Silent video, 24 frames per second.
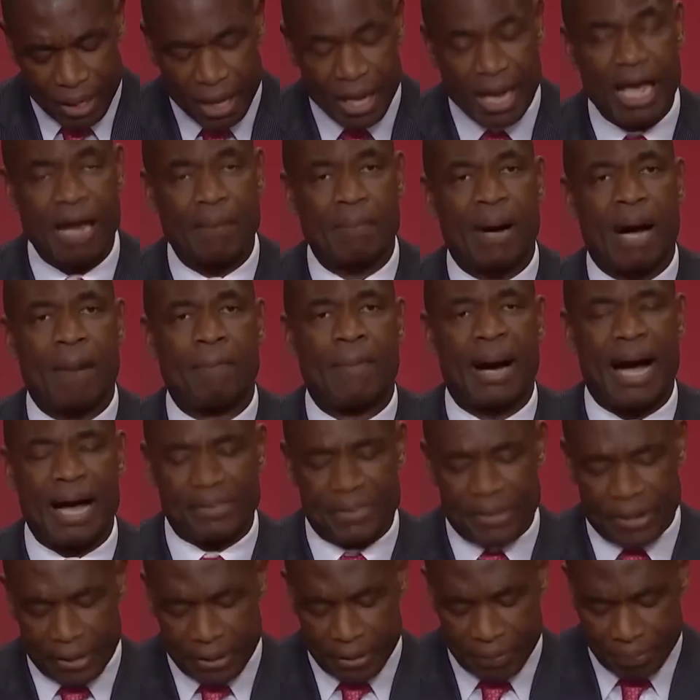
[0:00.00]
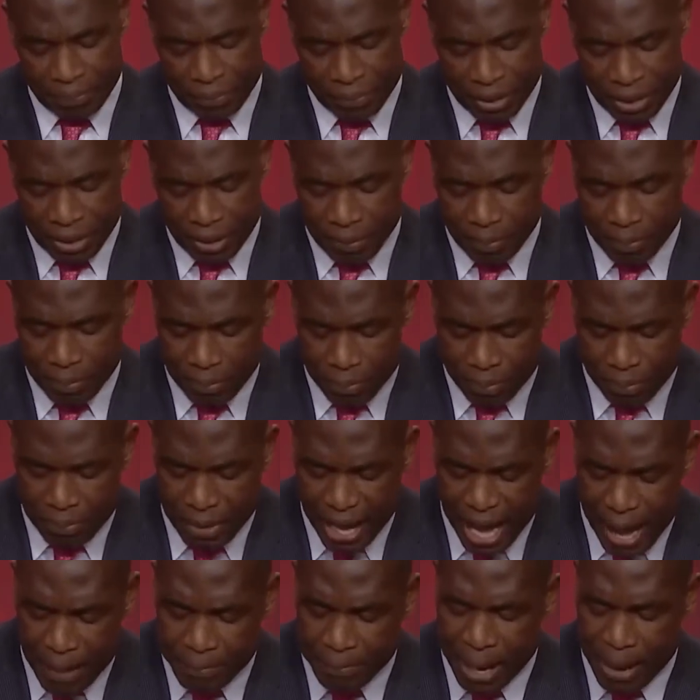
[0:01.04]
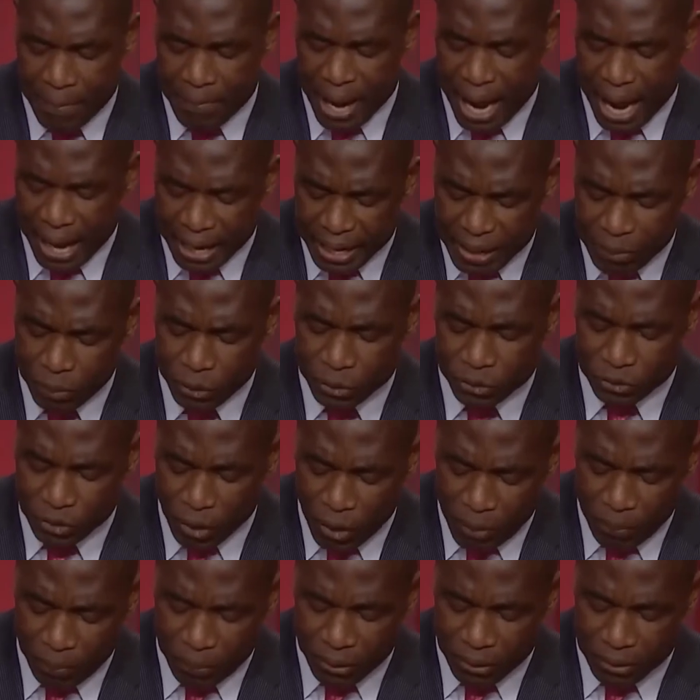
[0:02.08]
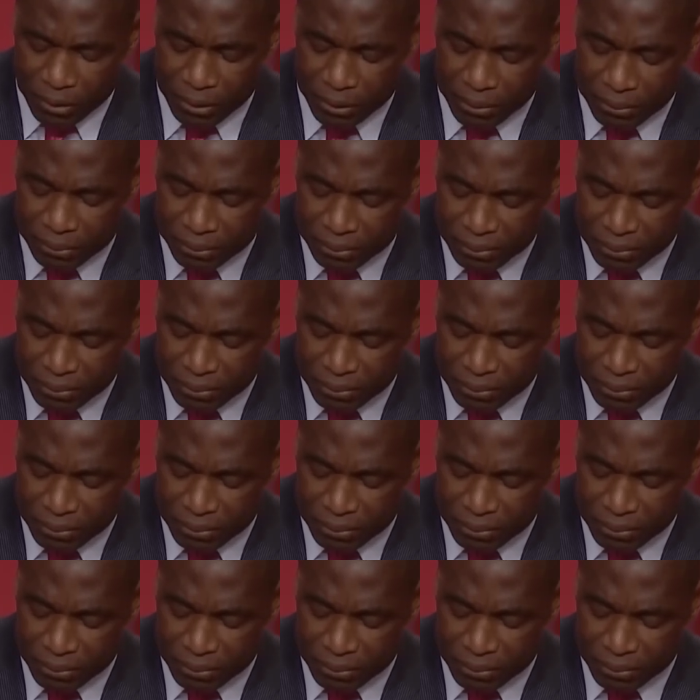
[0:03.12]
and my mother, Biamba Marie Mutombo.